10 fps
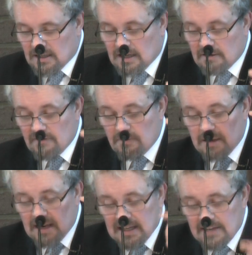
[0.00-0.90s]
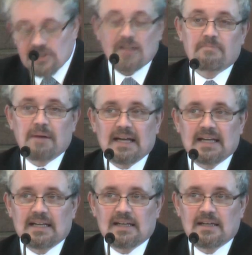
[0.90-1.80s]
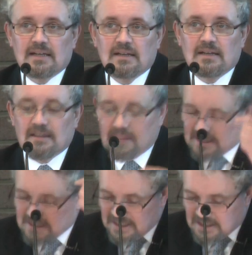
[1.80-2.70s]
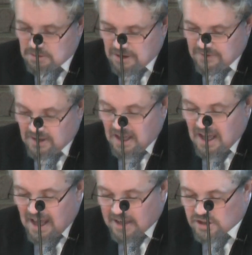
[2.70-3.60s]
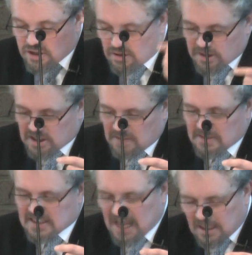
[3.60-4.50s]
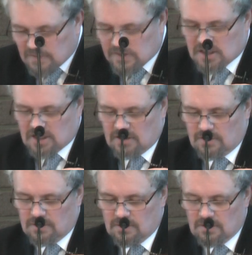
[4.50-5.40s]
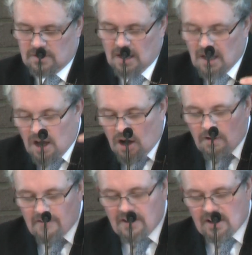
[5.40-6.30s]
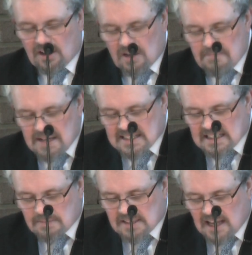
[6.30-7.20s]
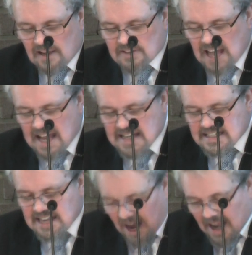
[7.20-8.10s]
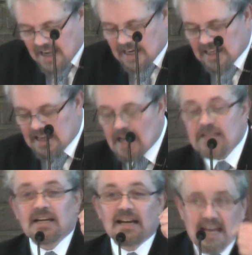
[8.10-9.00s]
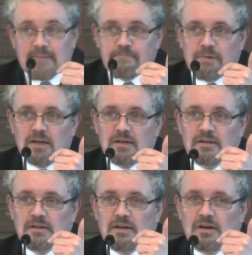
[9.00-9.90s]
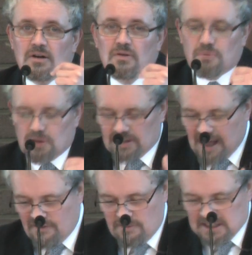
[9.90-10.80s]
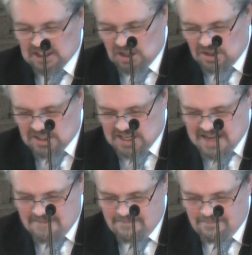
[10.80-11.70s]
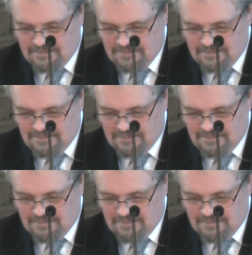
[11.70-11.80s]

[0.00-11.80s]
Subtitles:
And whoever believes in me, that is, whoever entrusts themselves to, whoever commits themselves entirely to him, will never be thirsty."